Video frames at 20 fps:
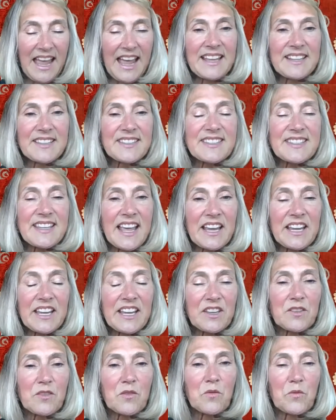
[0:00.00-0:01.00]
And
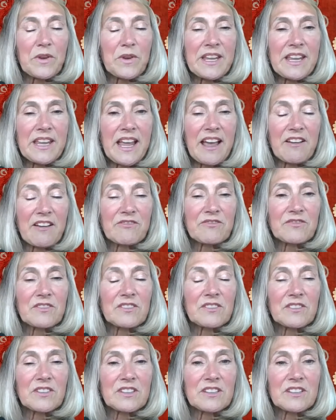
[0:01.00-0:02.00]
second, we have
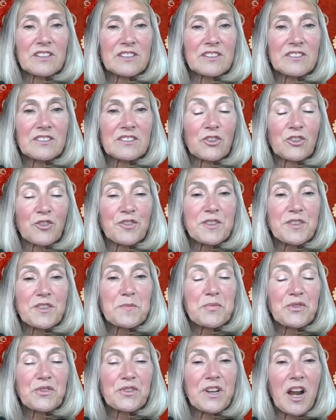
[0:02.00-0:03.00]
learned to
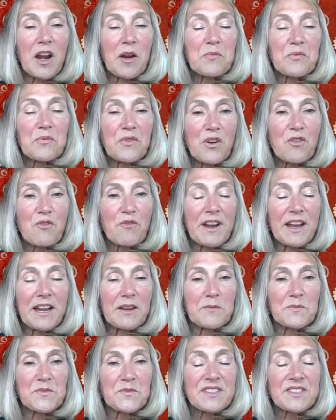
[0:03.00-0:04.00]
put our
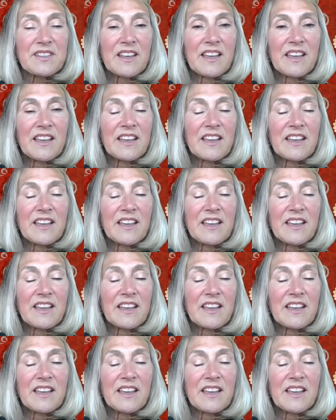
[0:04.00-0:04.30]
programs